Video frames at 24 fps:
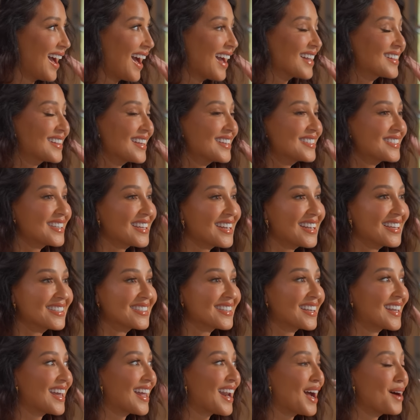I think she
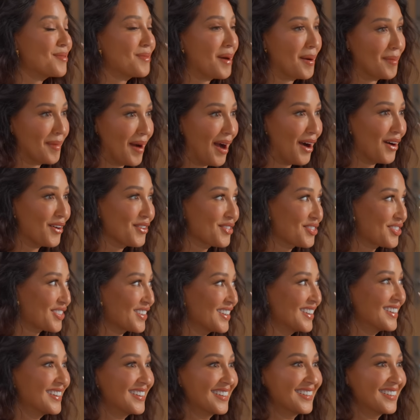needs to get out of my mouth.